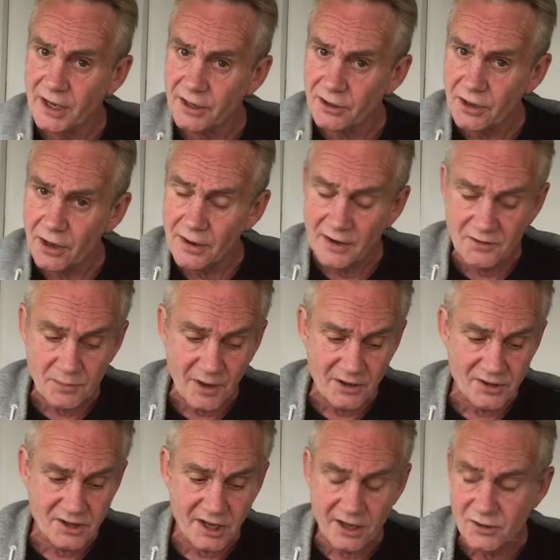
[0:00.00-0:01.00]
You don't have to poke the
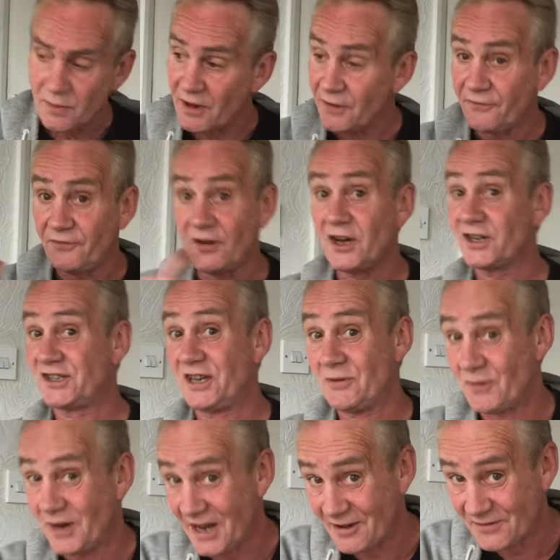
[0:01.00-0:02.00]
sloes, but the first thing
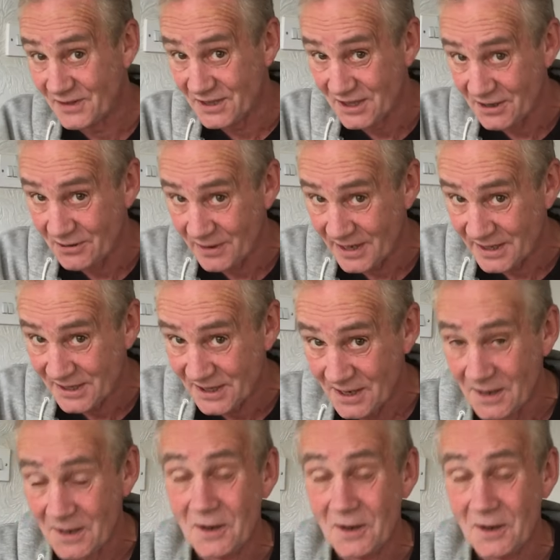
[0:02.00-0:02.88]
we have to do is